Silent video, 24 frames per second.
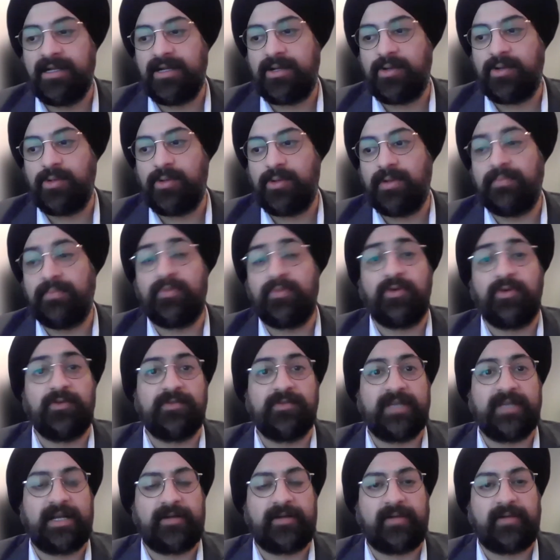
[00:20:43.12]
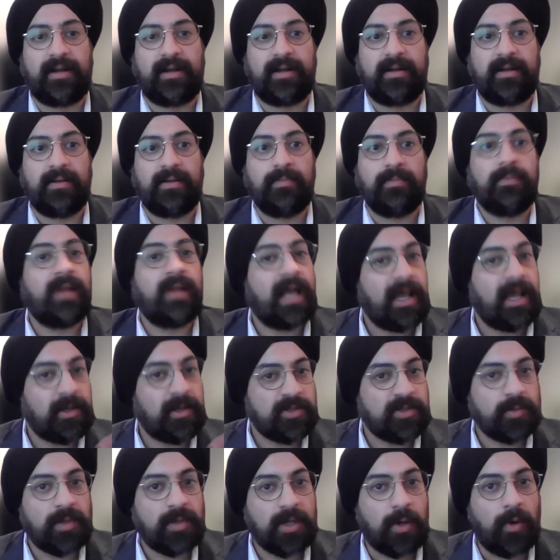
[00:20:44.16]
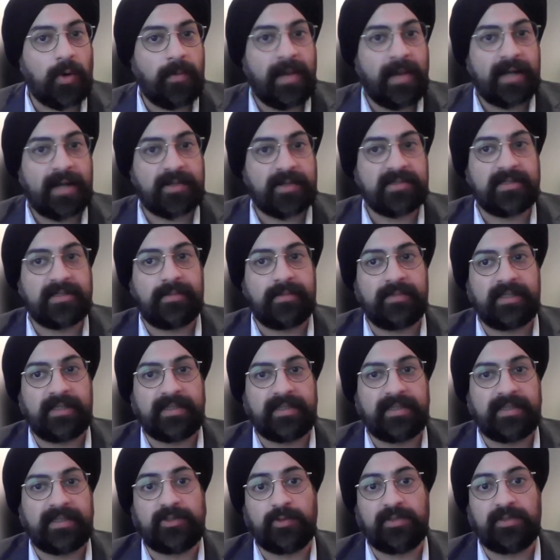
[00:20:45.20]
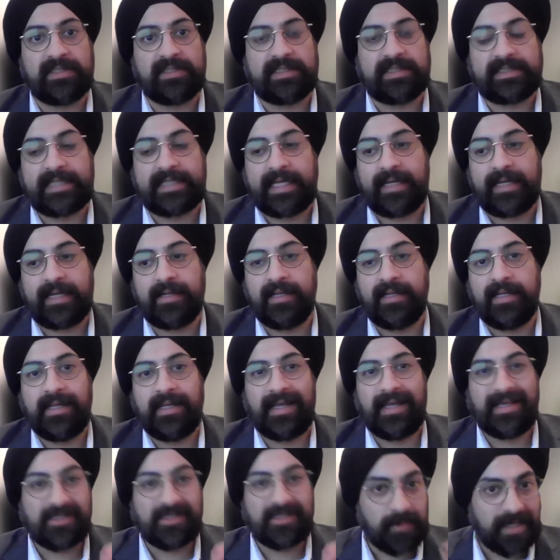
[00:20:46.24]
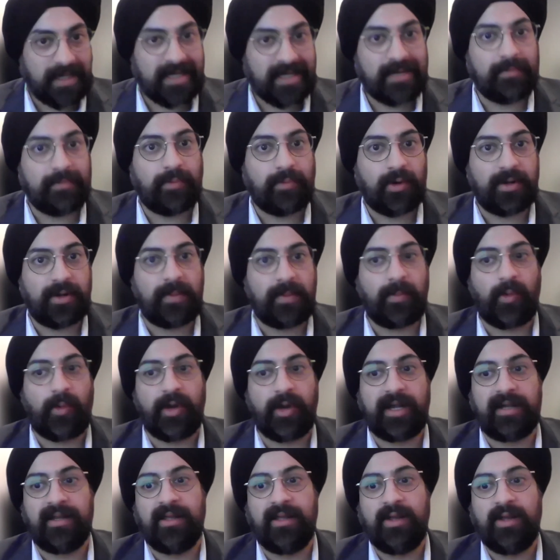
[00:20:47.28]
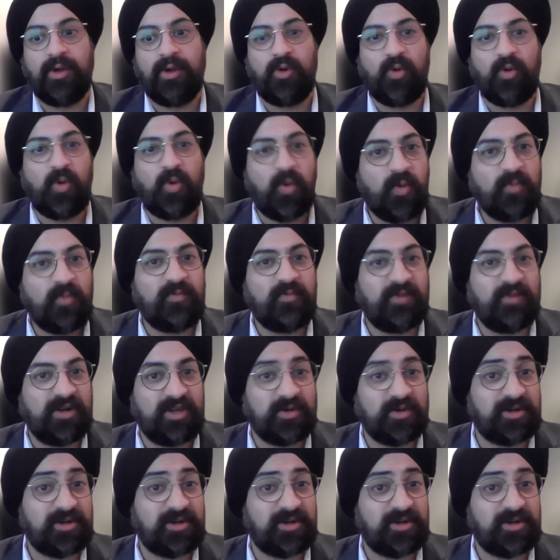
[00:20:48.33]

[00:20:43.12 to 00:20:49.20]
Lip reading: to improve their credit. But I also want to go back to something that Susan said. It's a very important point. Whom would you